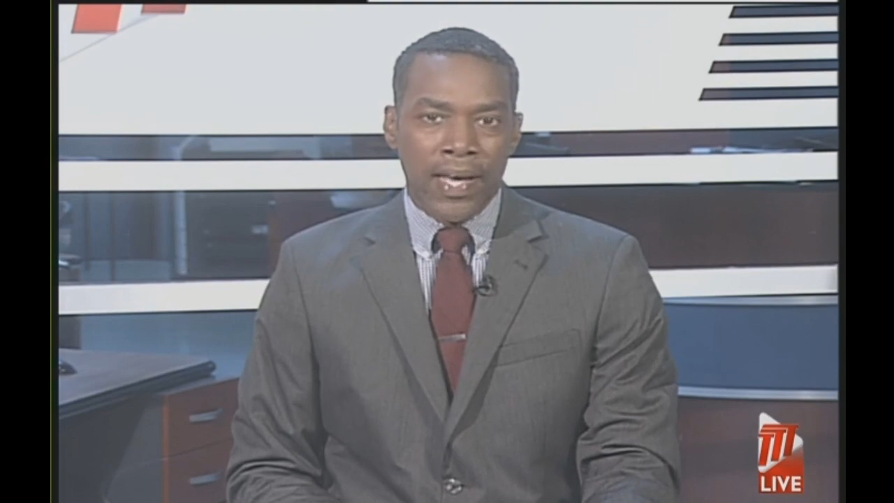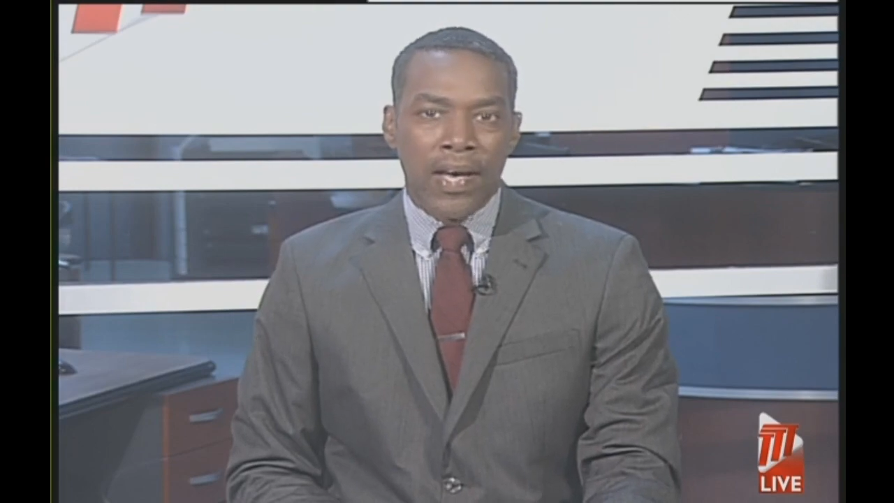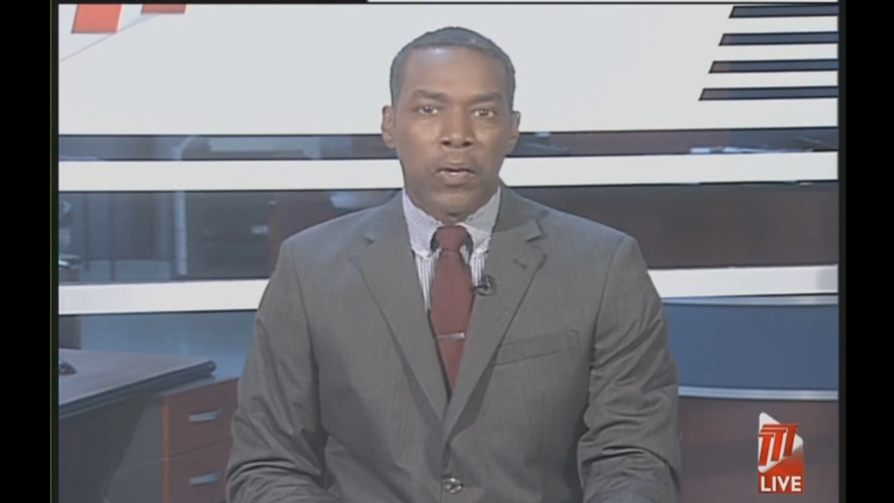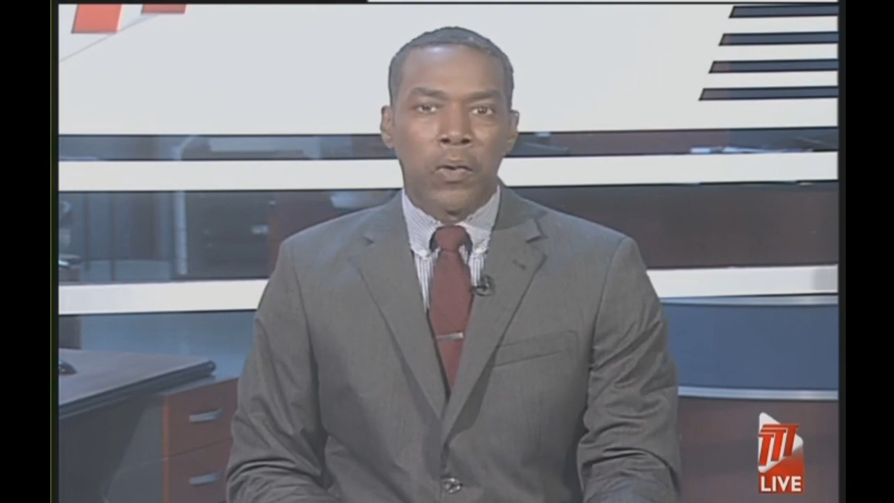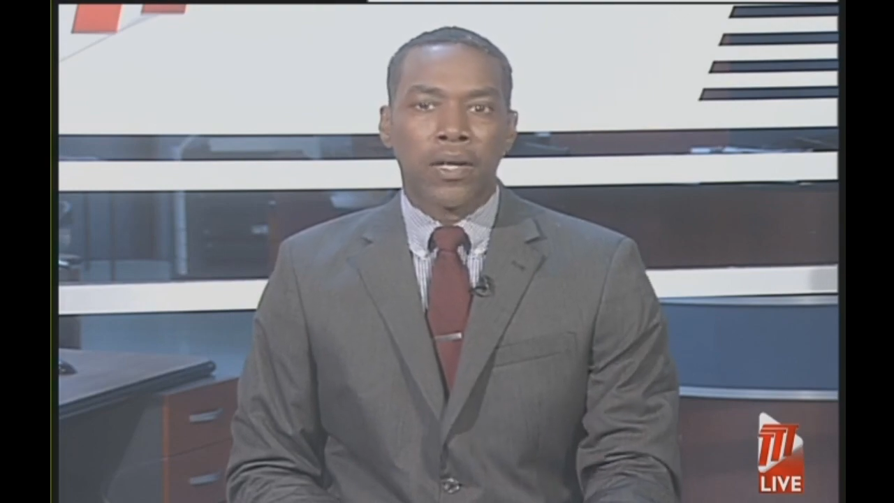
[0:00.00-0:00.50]

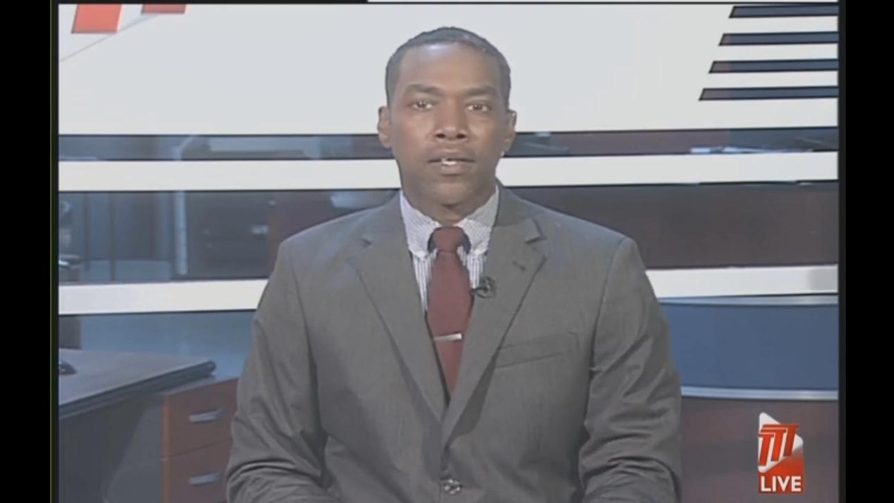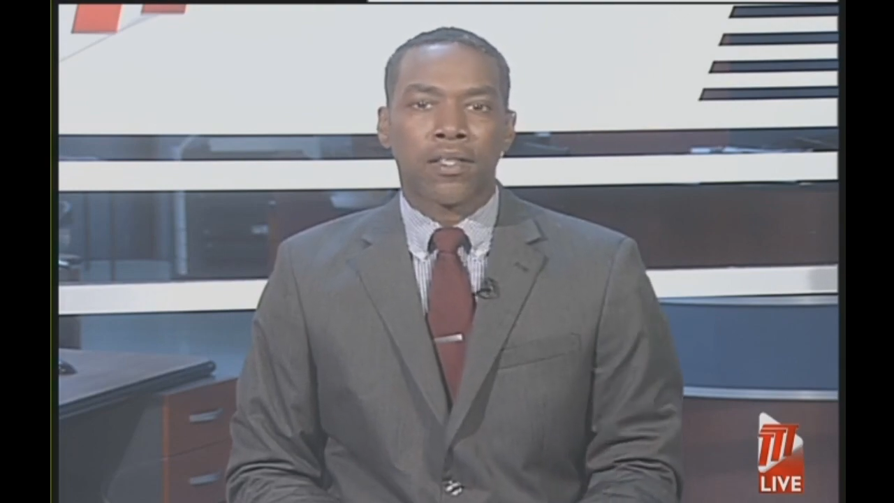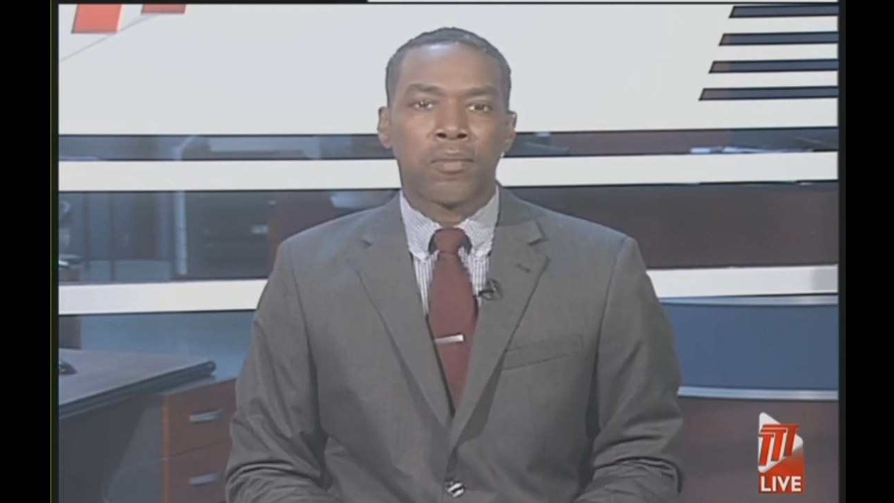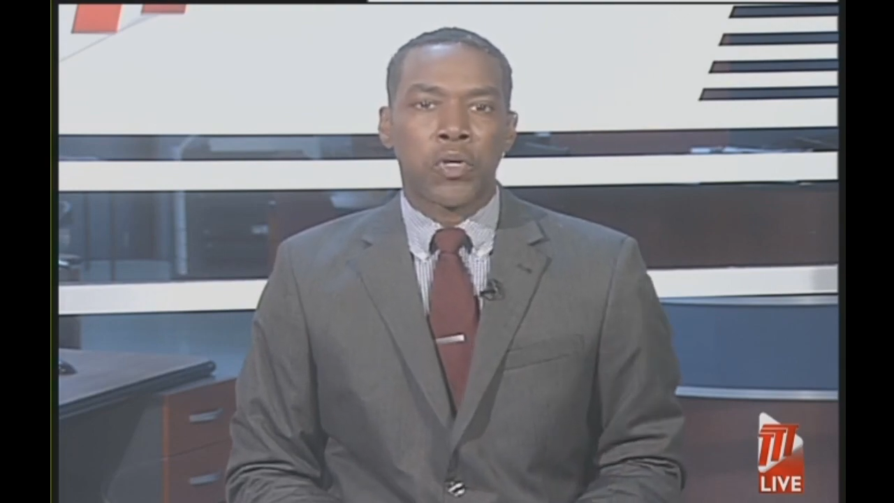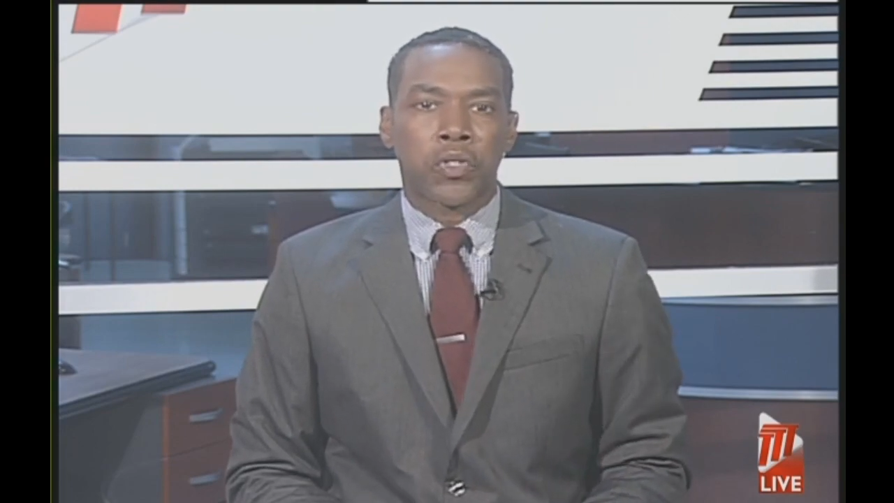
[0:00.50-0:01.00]
According to
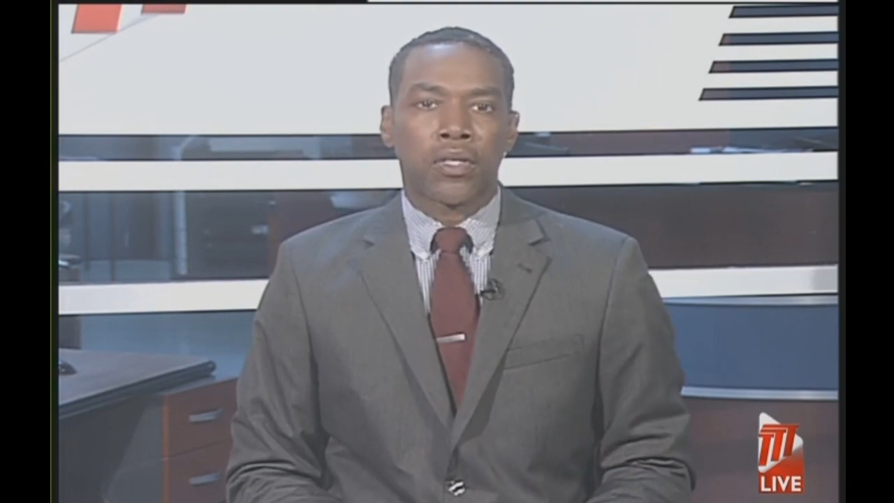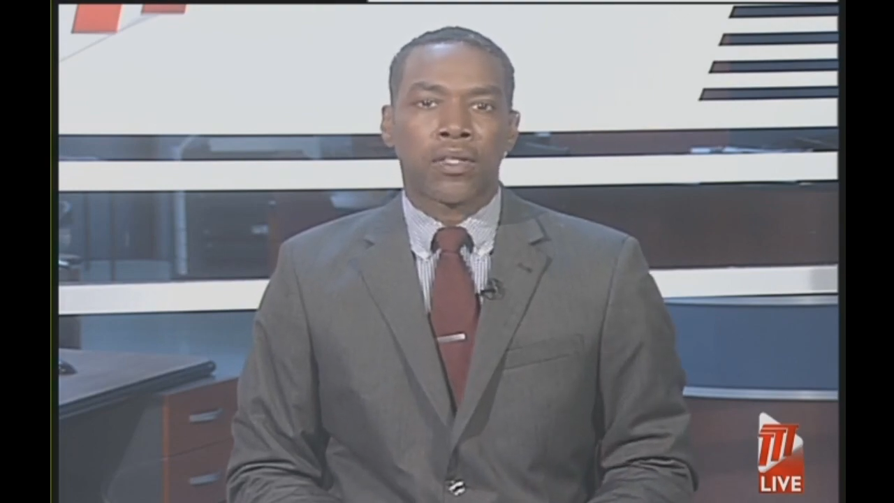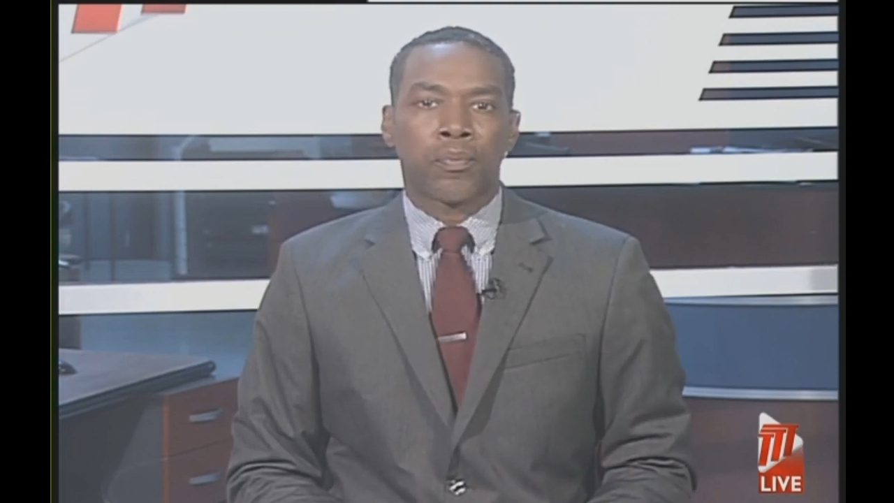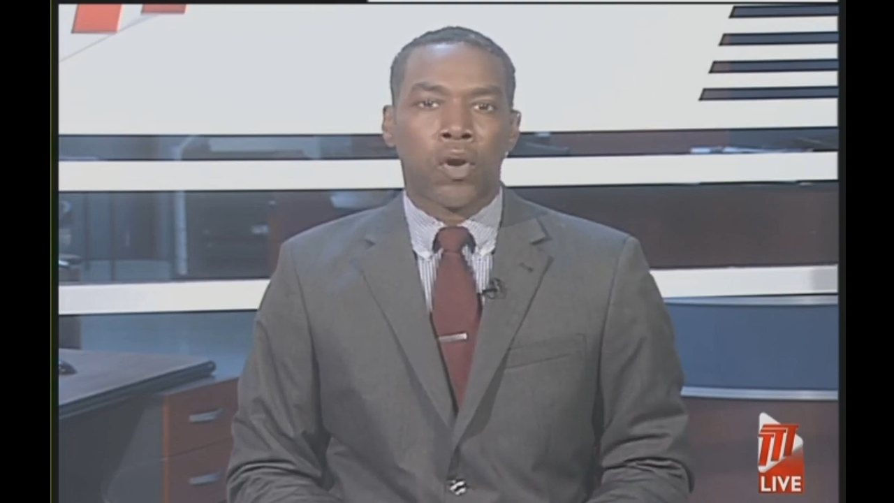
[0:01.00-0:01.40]
the motion, the